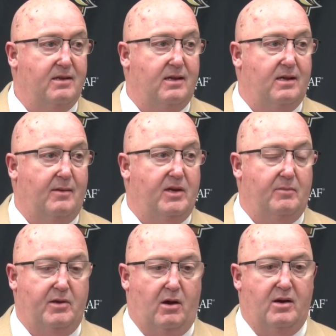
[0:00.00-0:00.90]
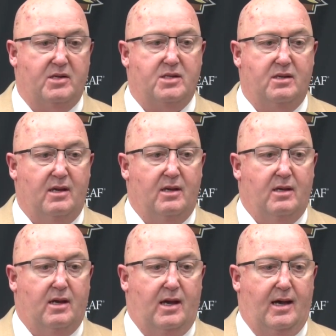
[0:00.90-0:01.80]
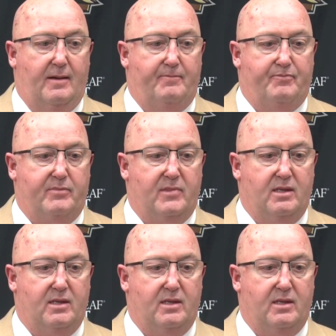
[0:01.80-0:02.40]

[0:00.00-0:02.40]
B. Artis, you